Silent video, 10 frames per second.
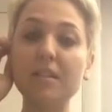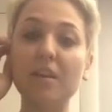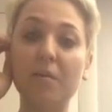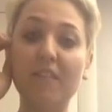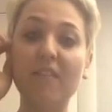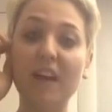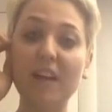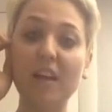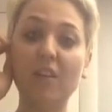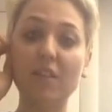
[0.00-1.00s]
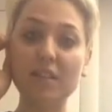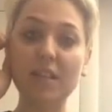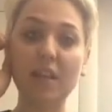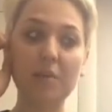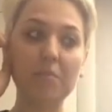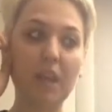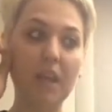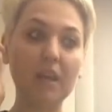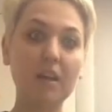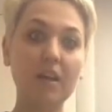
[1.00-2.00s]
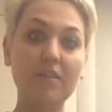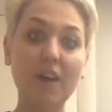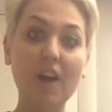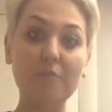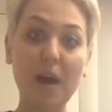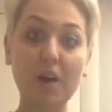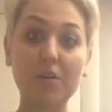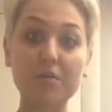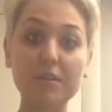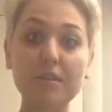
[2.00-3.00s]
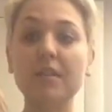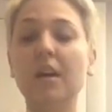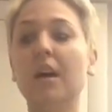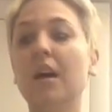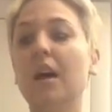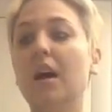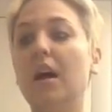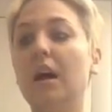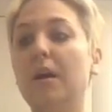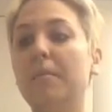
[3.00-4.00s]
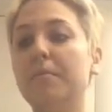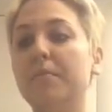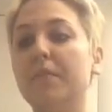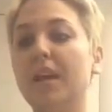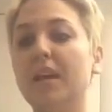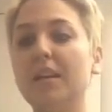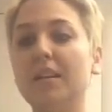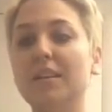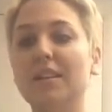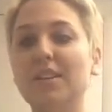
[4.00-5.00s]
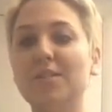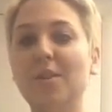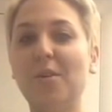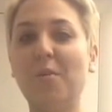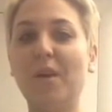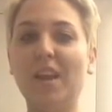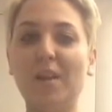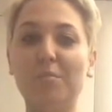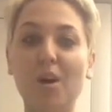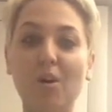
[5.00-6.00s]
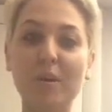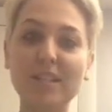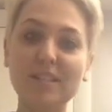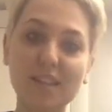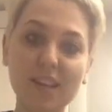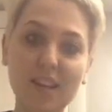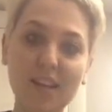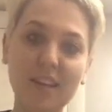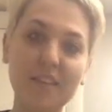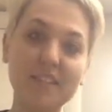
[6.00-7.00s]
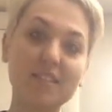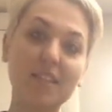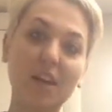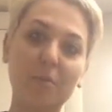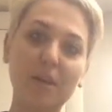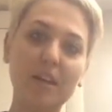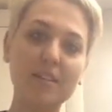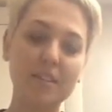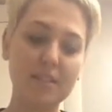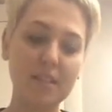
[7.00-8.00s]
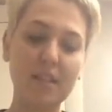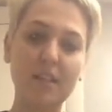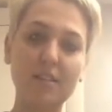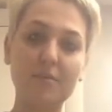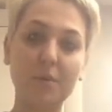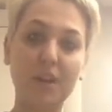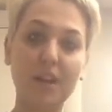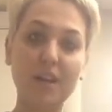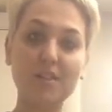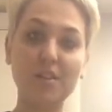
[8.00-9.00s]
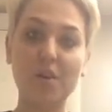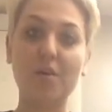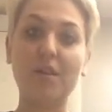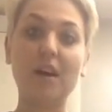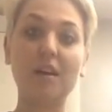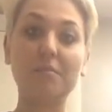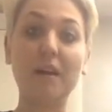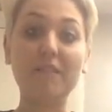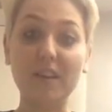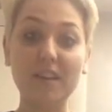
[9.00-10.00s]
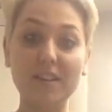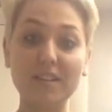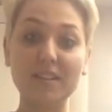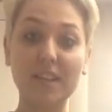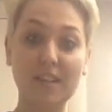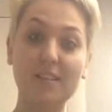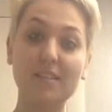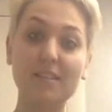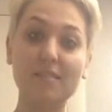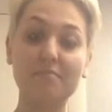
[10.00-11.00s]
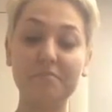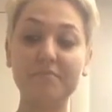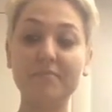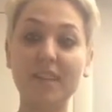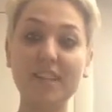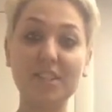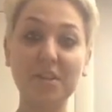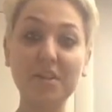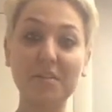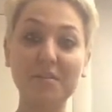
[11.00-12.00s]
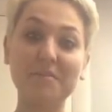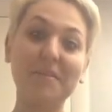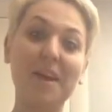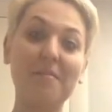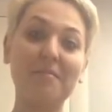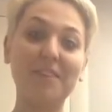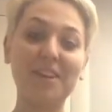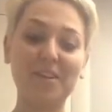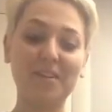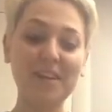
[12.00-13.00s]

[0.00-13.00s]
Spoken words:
I've been fighting the same like 5 pounds. And so when I'm not always seeing the scale being consistent, it is really nice to know that my fitness is good. You know,